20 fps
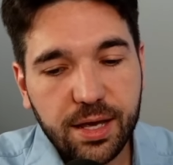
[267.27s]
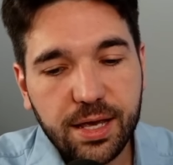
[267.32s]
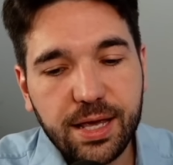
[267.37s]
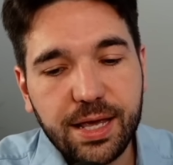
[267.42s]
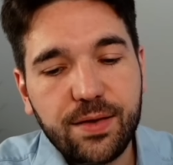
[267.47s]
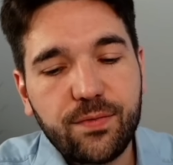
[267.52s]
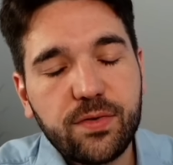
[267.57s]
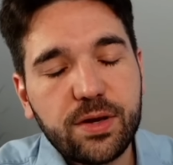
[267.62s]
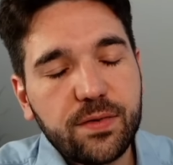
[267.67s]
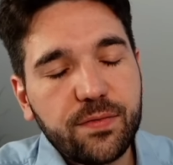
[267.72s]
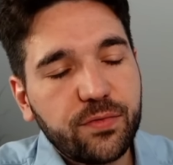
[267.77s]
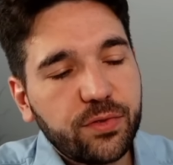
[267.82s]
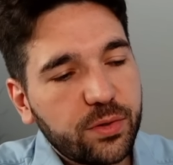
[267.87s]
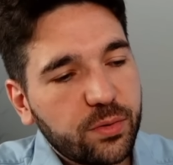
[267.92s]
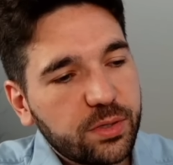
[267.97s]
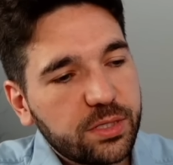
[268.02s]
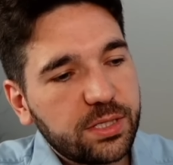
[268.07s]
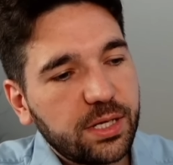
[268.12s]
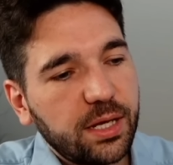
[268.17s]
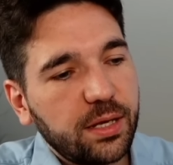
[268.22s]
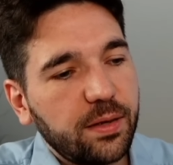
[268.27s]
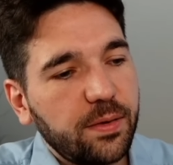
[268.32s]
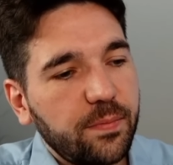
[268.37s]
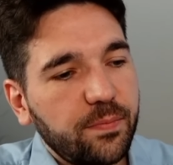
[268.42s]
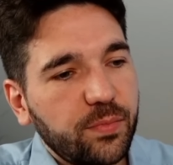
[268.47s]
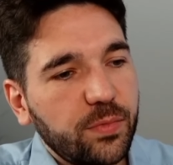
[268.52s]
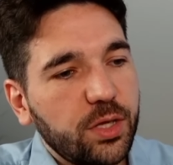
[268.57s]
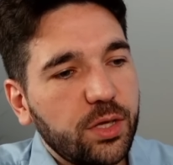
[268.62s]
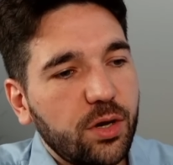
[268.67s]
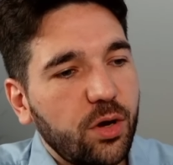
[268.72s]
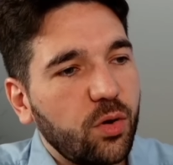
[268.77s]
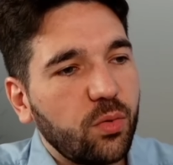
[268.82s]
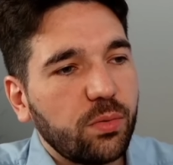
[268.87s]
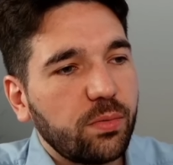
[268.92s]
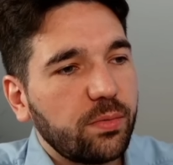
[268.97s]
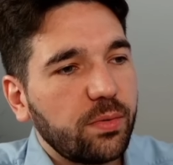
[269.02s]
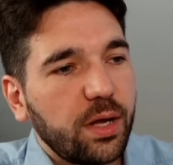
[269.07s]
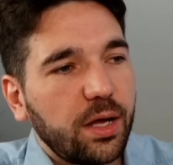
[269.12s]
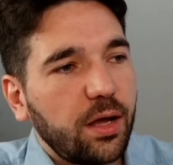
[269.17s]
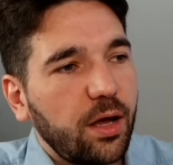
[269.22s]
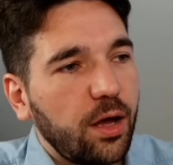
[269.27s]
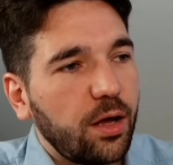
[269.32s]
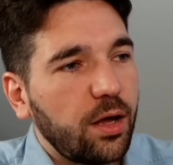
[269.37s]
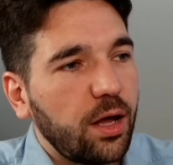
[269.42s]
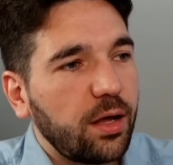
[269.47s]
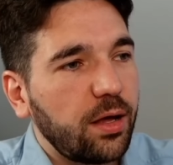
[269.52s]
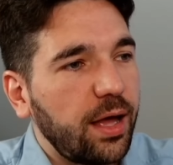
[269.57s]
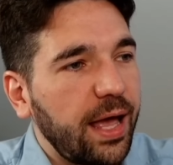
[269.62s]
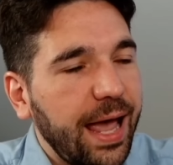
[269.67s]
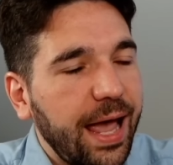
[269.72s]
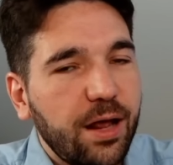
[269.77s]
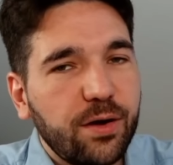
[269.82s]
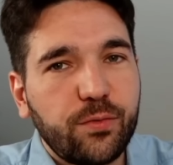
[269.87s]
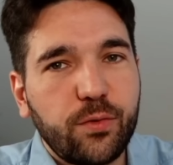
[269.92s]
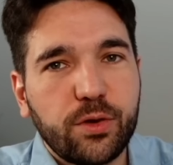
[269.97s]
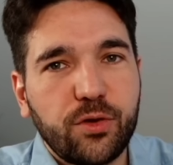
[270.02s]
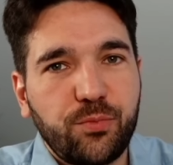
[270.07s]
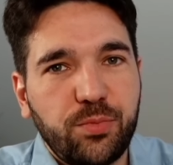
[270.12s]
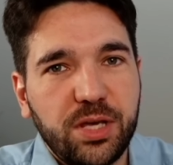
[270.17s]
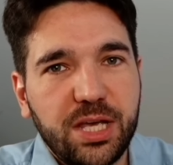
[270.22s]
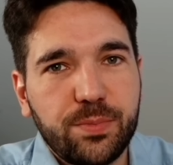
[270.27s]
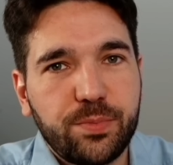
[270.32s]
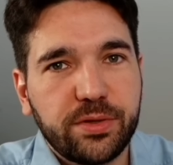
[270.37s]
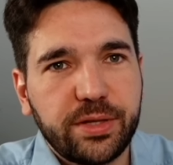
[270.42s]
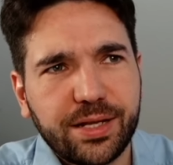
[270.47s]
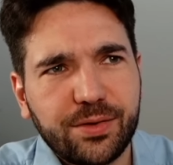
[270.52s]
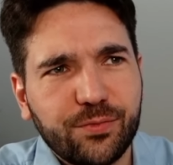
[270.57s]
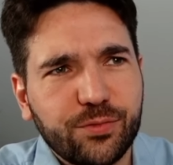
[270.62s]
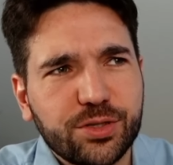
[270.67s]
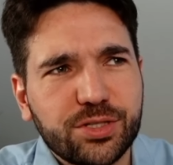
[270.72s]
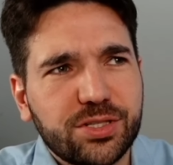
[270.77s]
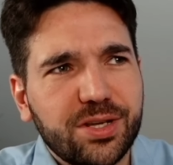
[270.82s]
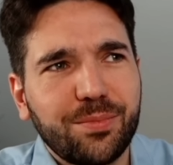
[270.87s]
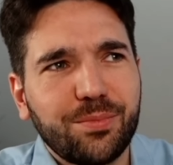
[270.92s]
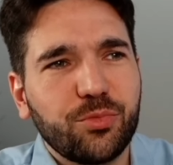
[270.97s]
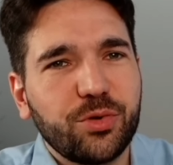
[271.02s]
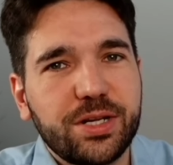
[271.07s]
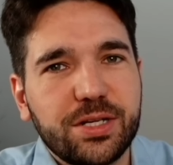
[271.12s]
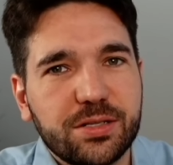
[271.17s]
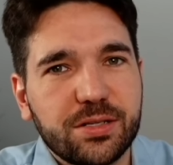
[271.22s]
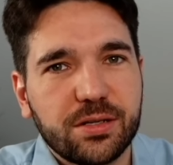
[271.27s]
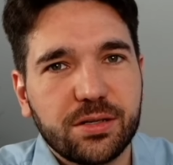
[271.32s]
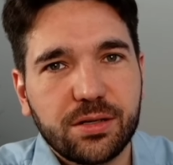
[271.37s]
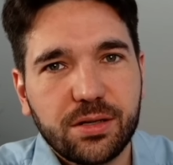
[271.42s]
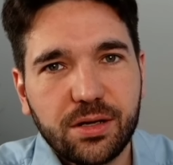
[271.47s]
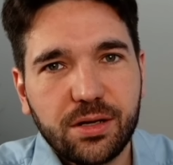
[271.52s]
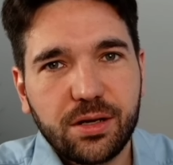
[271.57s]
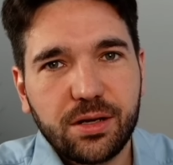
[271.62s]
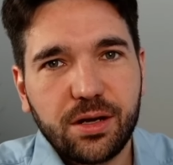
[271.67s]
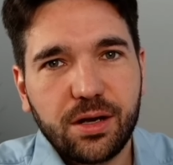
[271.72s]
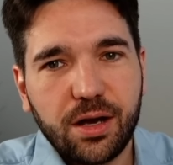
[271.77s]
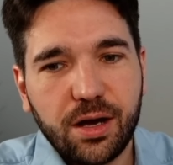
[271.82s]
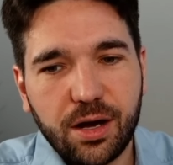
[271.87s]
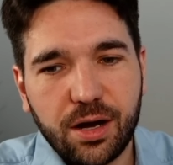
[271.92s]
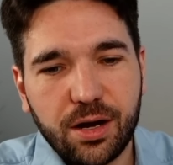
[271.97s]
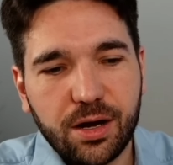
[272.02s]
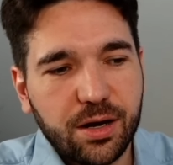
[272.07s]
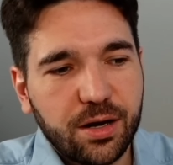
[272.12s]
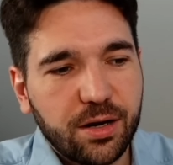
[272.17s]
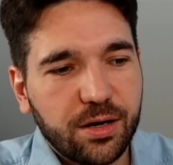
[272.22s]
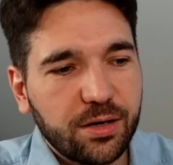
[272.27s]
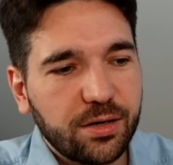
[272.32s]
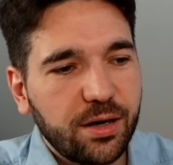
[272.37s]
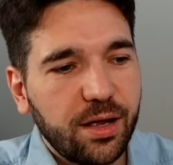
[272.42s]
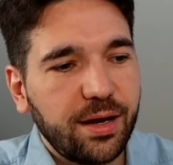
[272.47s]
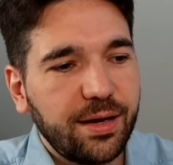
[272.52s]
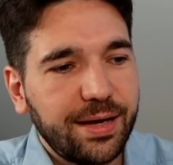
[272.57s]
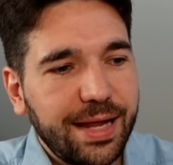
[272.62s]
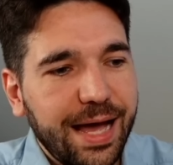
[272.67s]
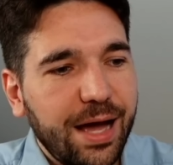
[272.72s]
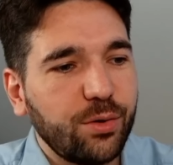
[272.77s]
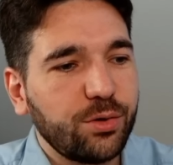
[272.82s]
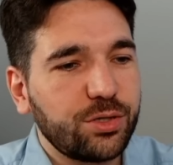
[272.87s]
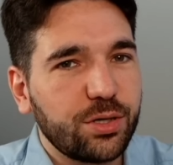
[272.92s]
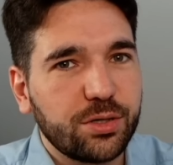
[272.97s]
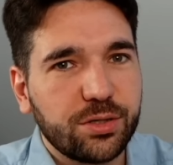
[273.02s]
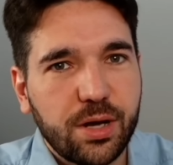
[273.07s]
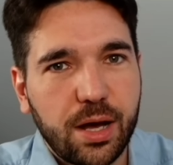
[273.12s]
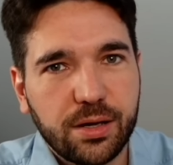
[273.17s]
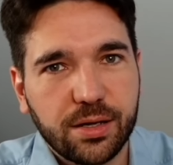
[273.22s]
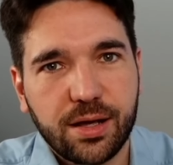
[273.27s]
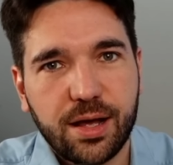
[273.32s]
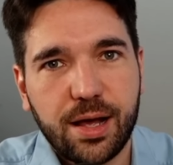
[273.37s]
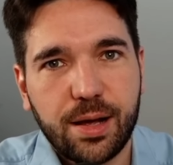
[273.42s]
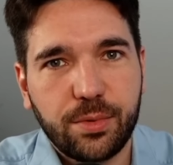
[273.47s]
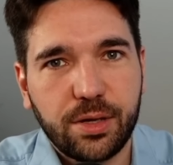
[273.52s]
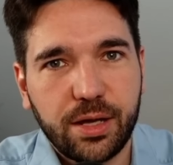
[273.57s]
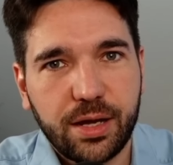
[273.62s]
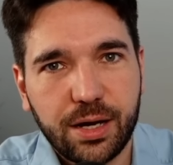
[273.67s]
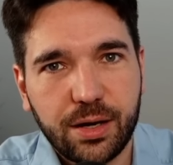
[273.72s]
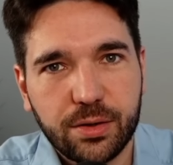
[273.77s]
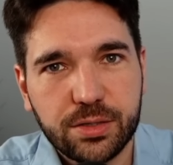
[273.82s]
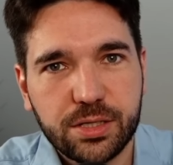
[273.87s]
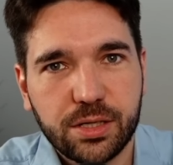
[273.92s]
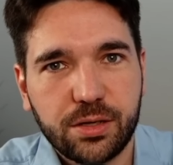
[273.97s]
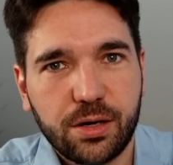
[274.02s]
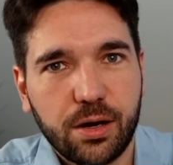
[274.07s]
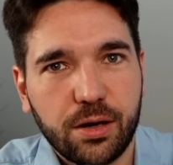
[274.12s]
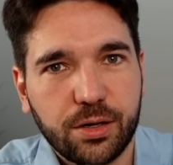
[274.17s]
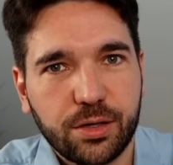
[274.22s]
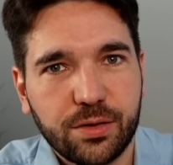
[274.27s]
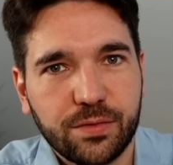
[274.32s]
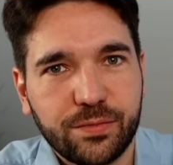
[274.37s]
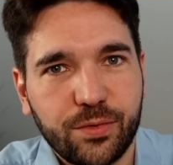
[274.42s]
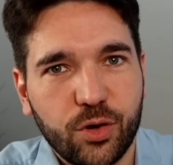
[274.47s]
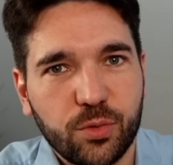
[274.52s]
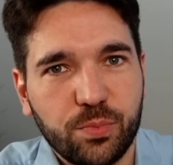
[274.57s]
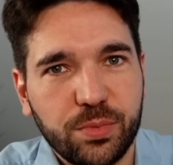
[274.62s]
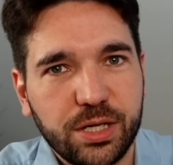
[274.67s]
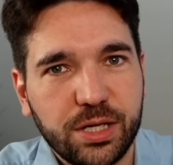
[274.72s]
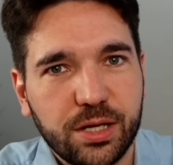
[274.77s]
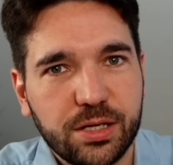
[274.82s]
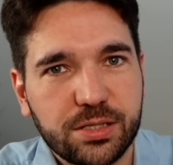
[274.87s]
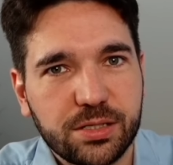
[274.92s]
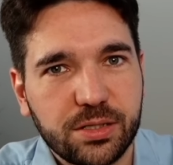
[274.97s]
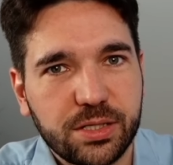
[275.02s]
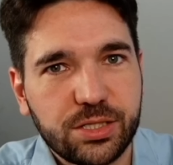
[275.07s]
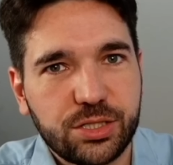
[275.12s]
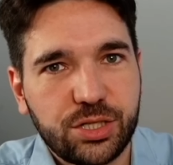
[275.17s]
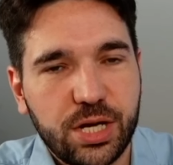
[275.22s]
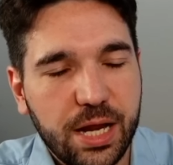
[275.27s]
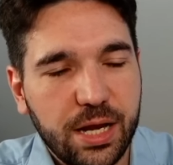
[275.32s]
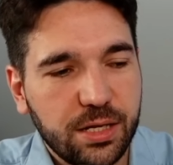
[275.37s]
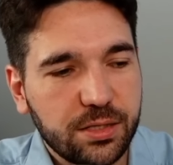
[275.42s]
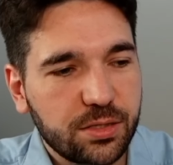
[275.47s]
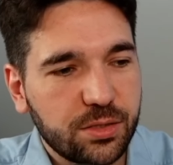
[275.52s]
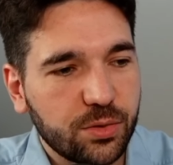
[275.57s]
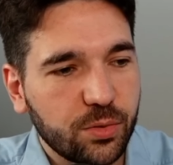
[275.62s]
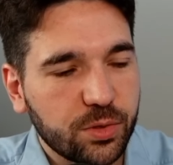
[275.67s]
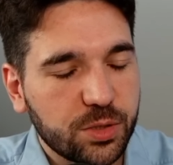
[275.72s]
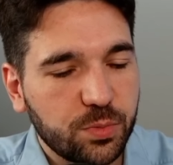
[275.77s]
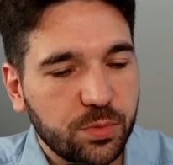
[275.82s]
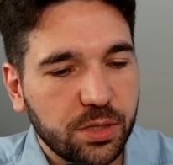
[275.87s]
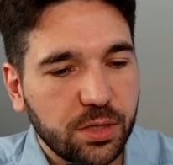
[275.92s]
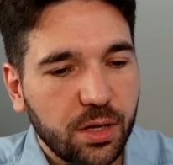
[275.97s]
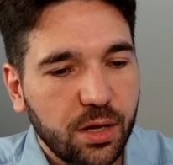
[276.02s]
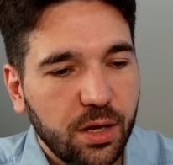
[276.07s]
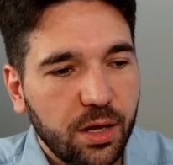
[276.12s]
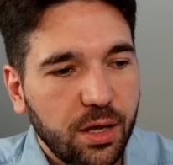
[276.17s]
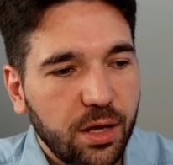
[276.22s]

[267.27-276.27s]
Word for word: even if there is, you know, a handful of people that for some reason are now turned on to Kamala Harris are going to vote because Liz Cheney's endorsement,